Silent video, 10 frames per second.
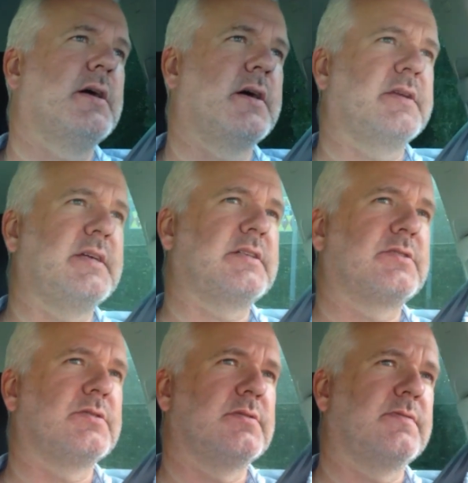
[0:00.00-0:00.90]
I need
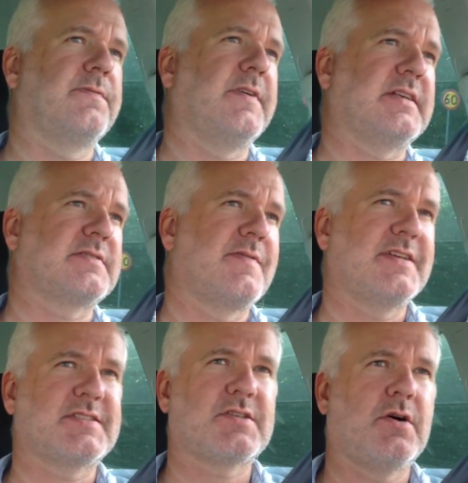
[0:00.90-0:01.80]
to fix
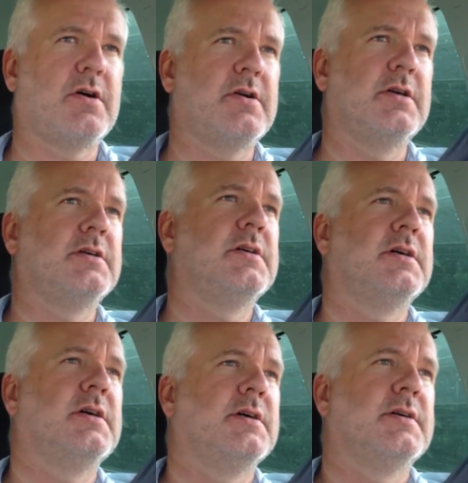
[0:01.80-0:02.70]
this car.
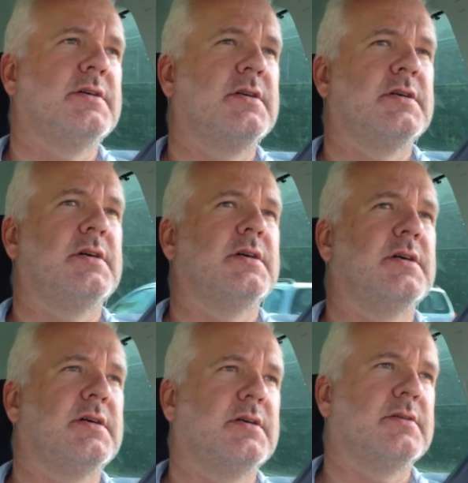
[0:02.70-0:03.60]

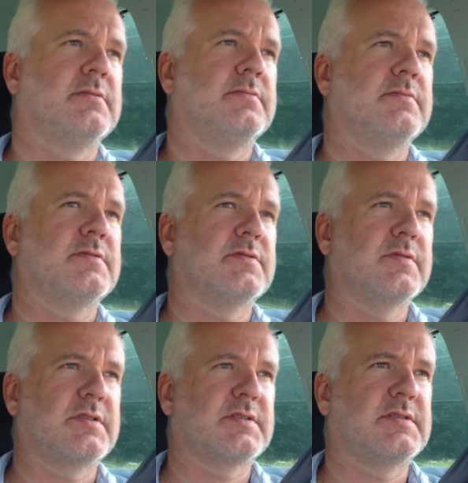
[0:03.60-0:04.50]
Uh,
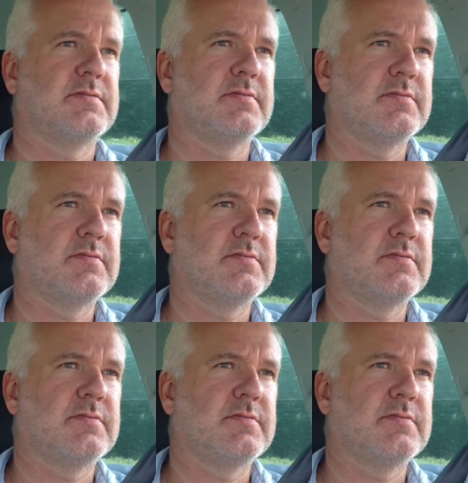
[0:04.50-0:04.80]
so it's,